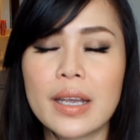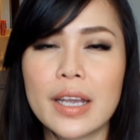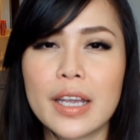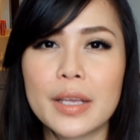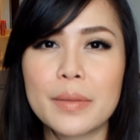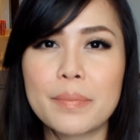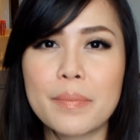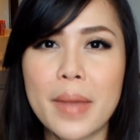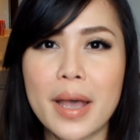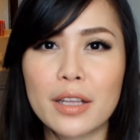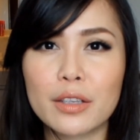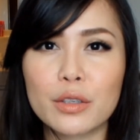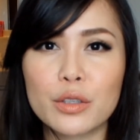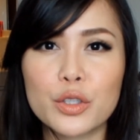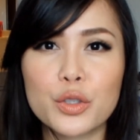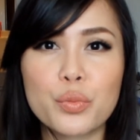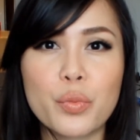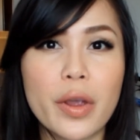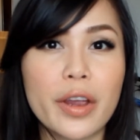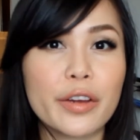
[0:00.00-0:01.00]
it
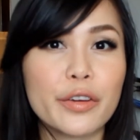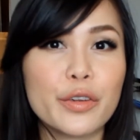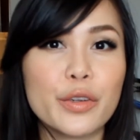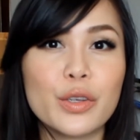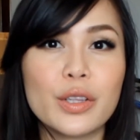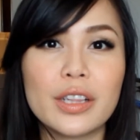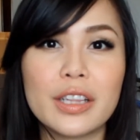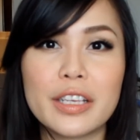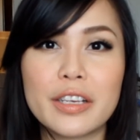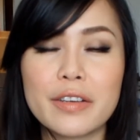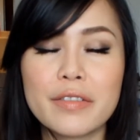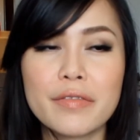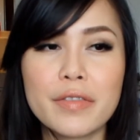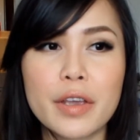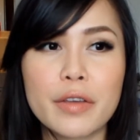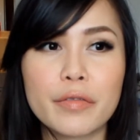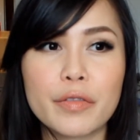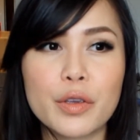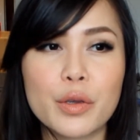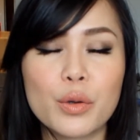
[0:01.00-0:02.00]
matters where you live.
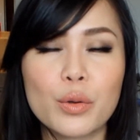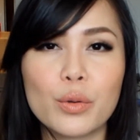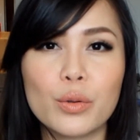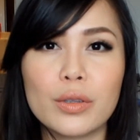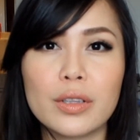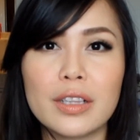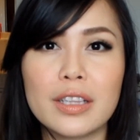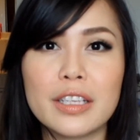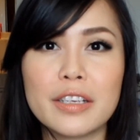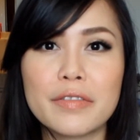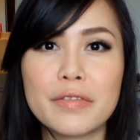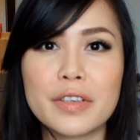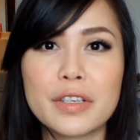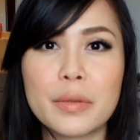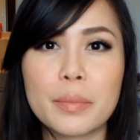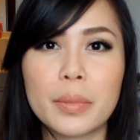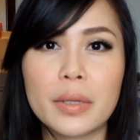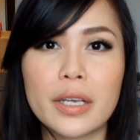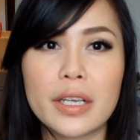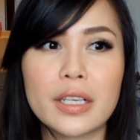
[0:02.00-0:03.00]
If you live in a
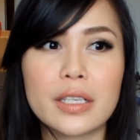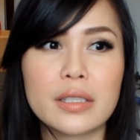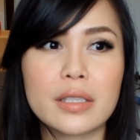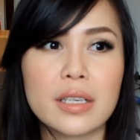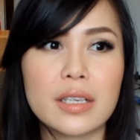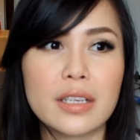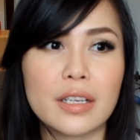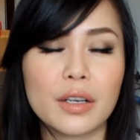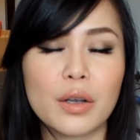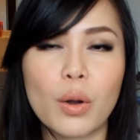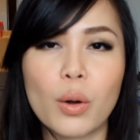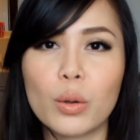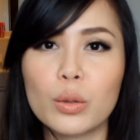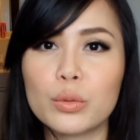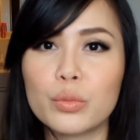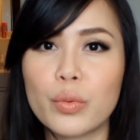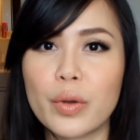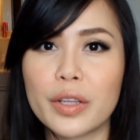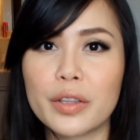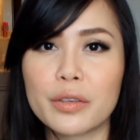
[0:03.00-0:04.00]
place, in a
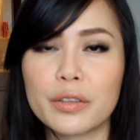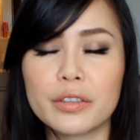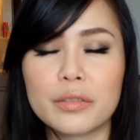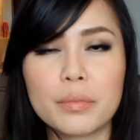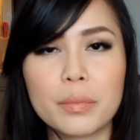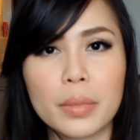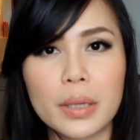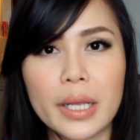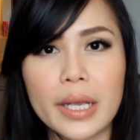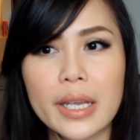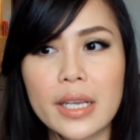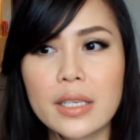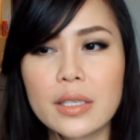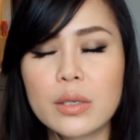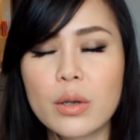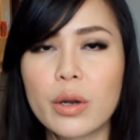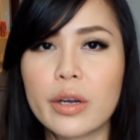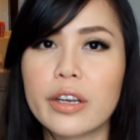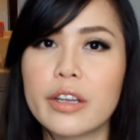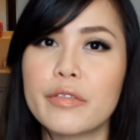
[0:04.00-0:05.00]
cold weathered place,
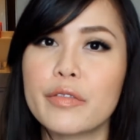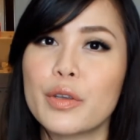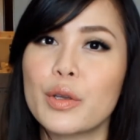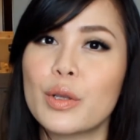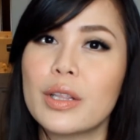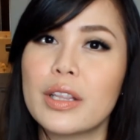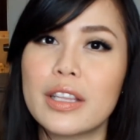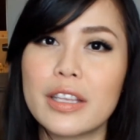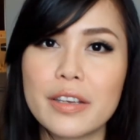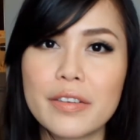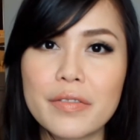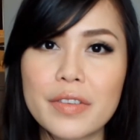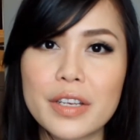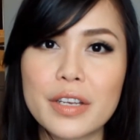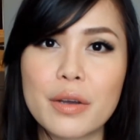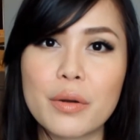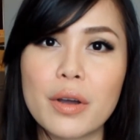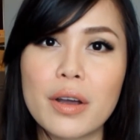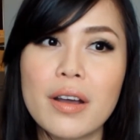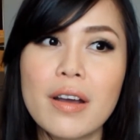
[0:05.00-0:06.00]
or if you live in
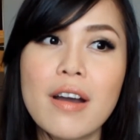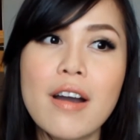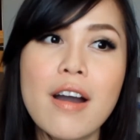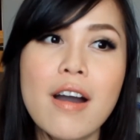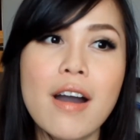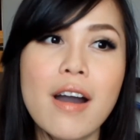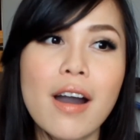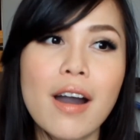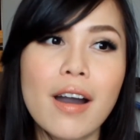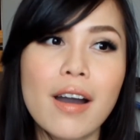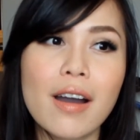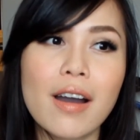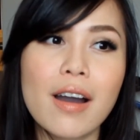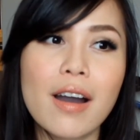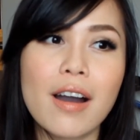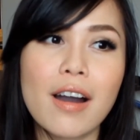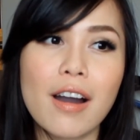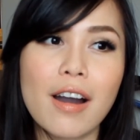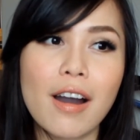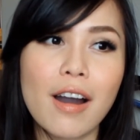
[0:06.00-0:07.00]
a
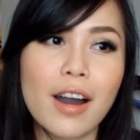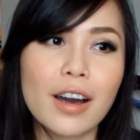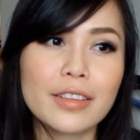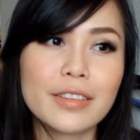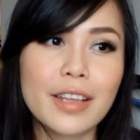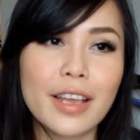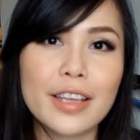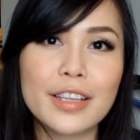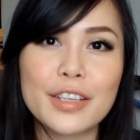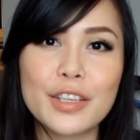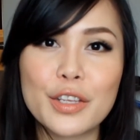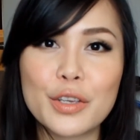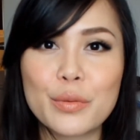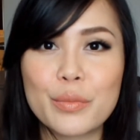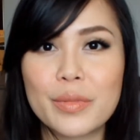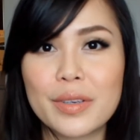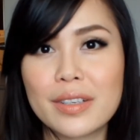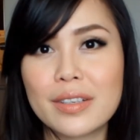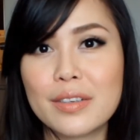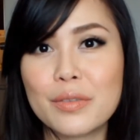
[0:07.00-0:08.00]
hot and
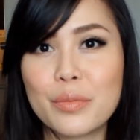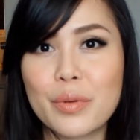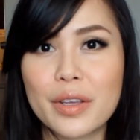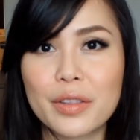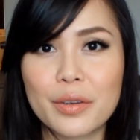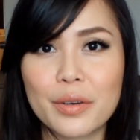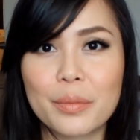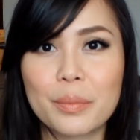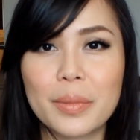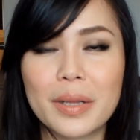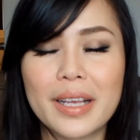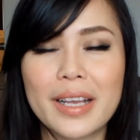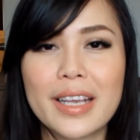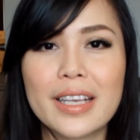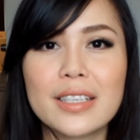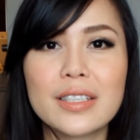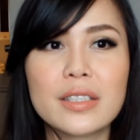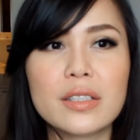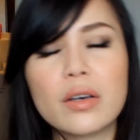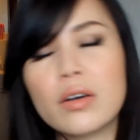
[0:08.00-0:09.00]
humid weather
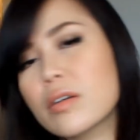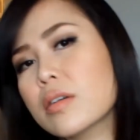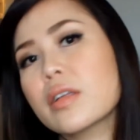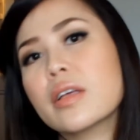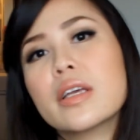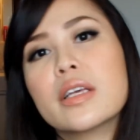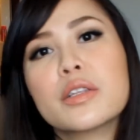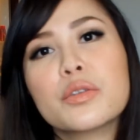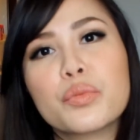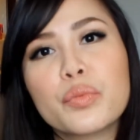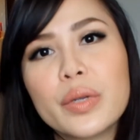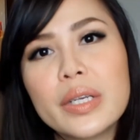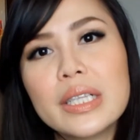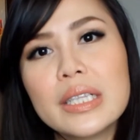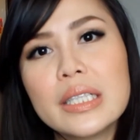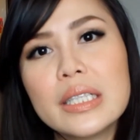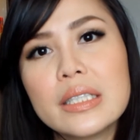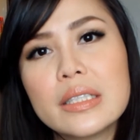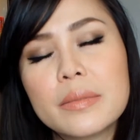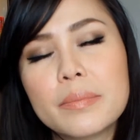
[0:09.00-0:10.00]
place. So it
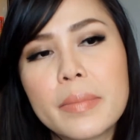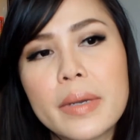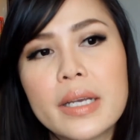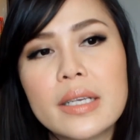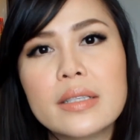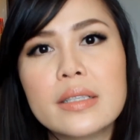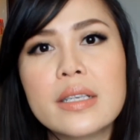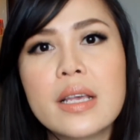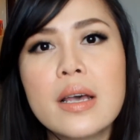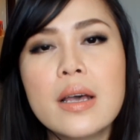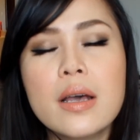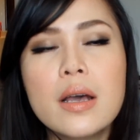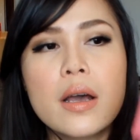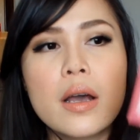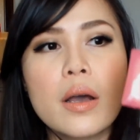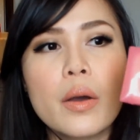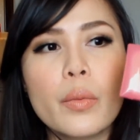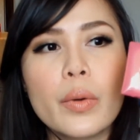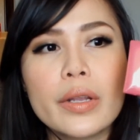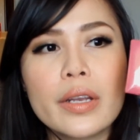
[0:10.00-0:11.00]
really depends.
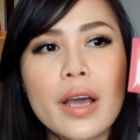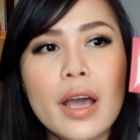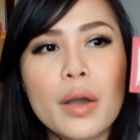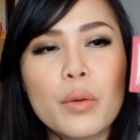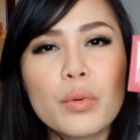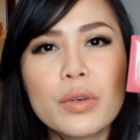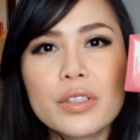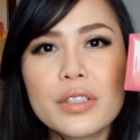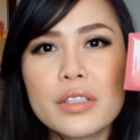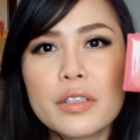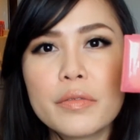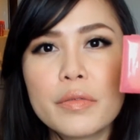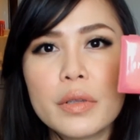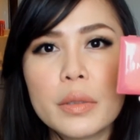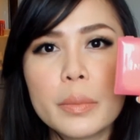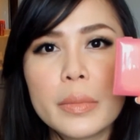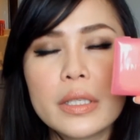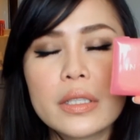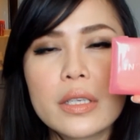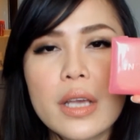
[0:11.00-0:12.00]
When I was in the
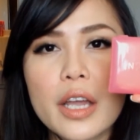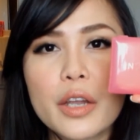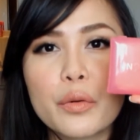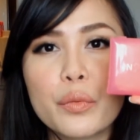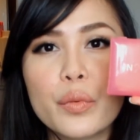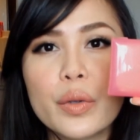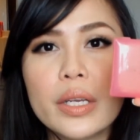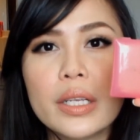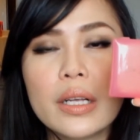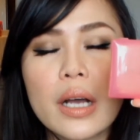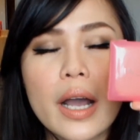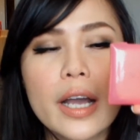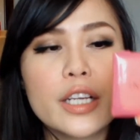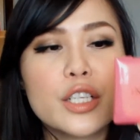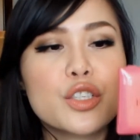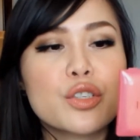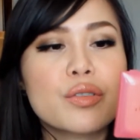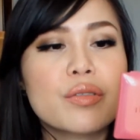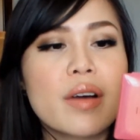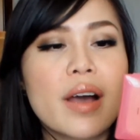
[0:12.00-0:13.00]
Philippines, I've
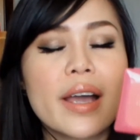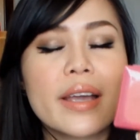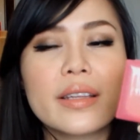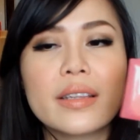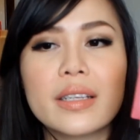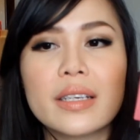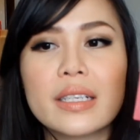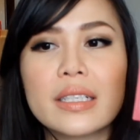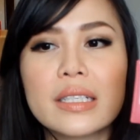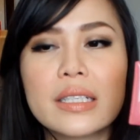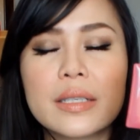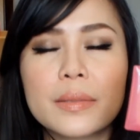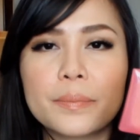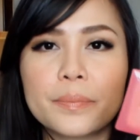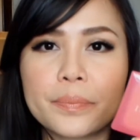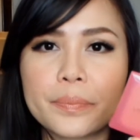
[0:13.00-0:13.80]
tried this